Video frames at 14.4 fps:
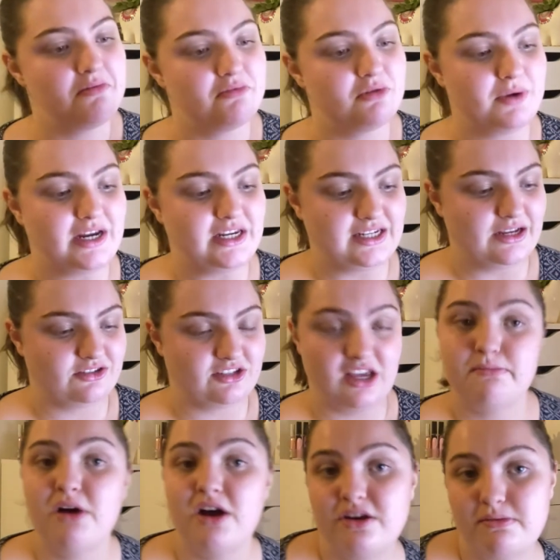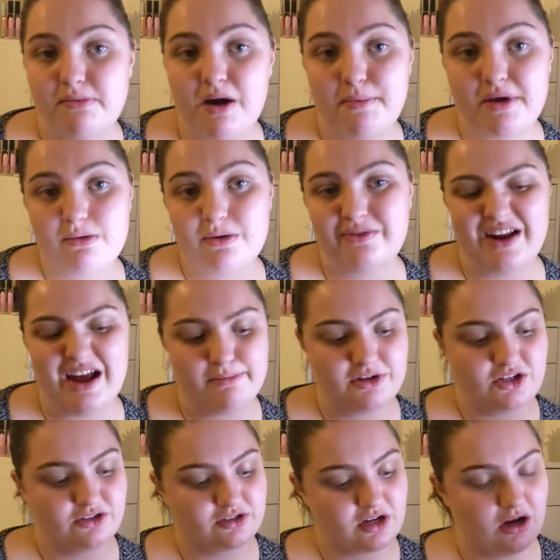But we shall see. It might be a bit of an
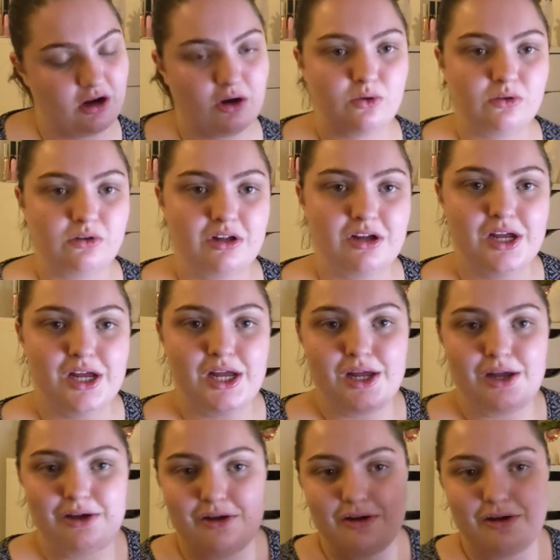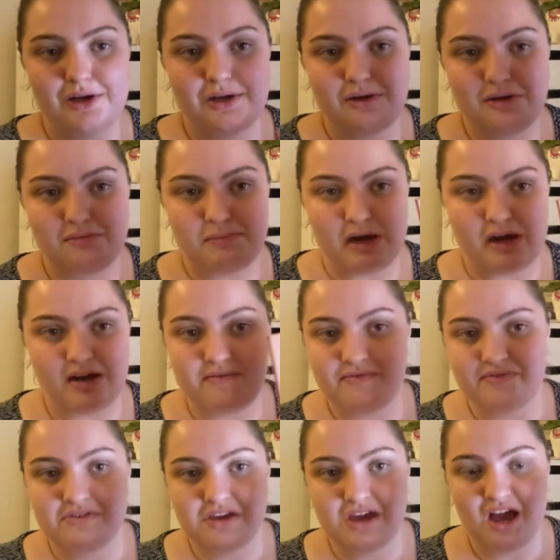ambitious goal. But
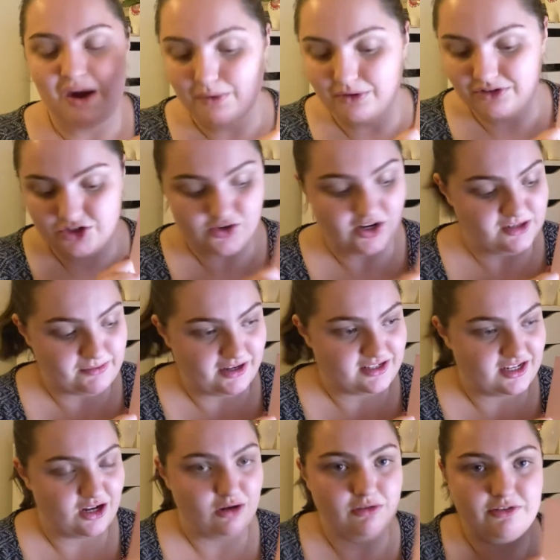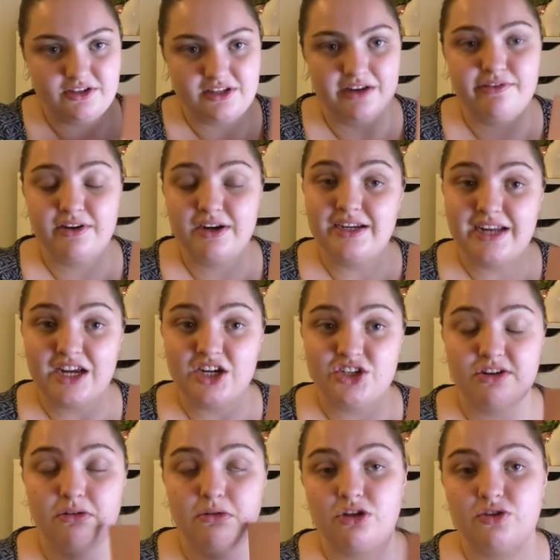yeah, I want to stretch myself, and definitely next
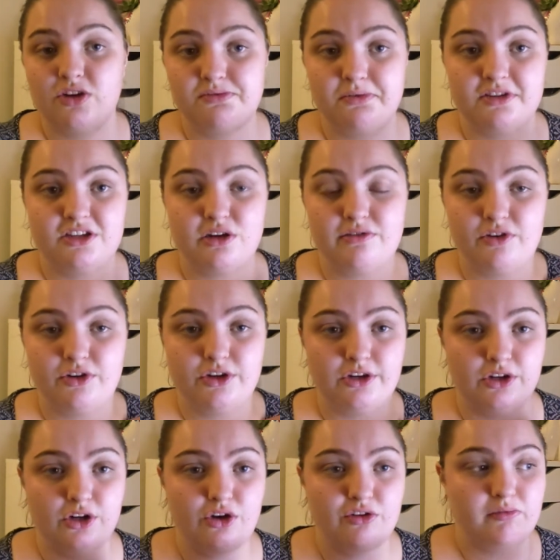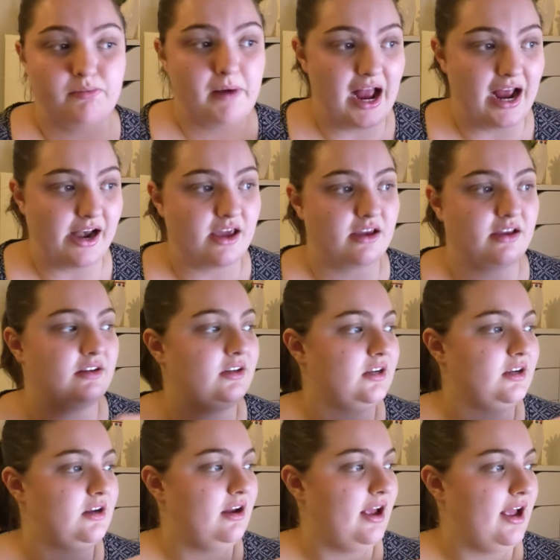year I want to stretch myself on a lot of panning
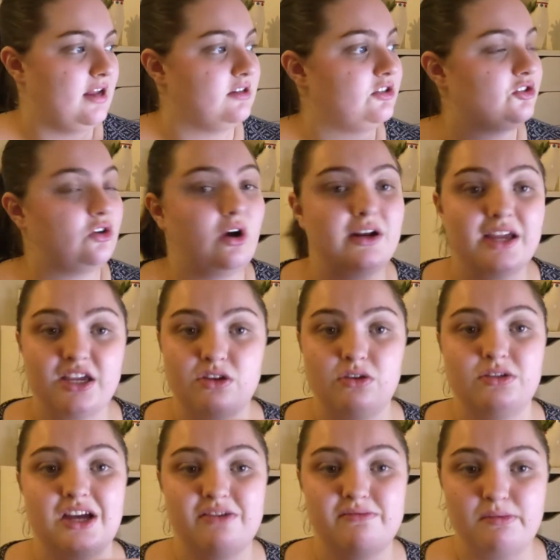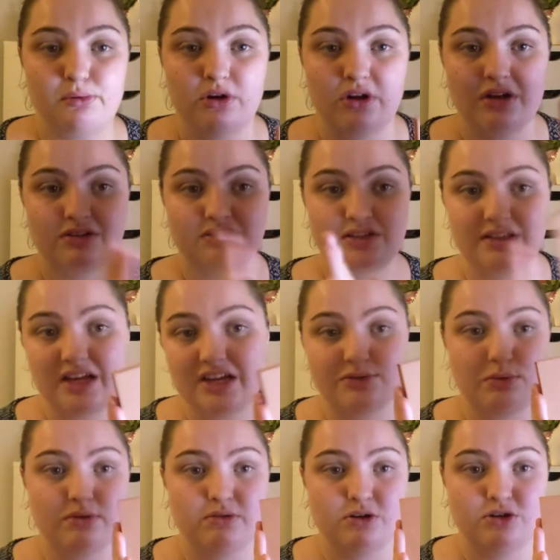and try and get use out of my products, and that is
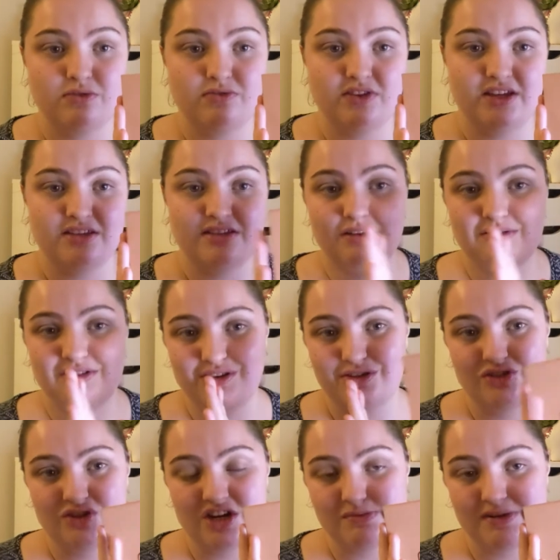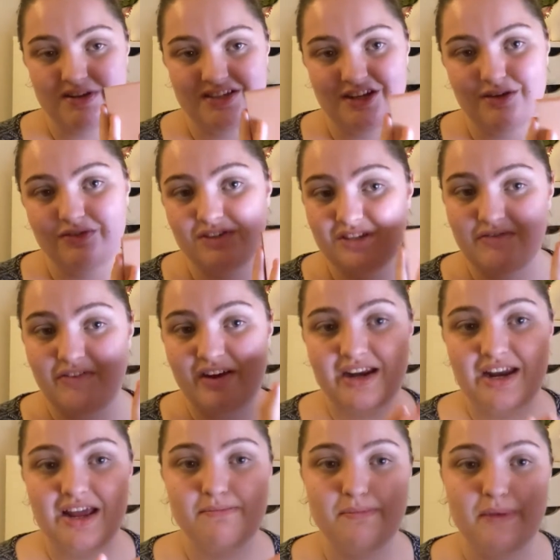what I'm going to do with this. I'm going to stretch myself to see if I
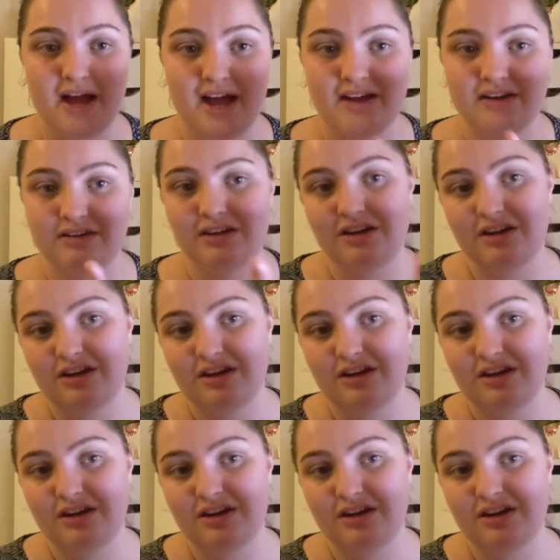can hit pan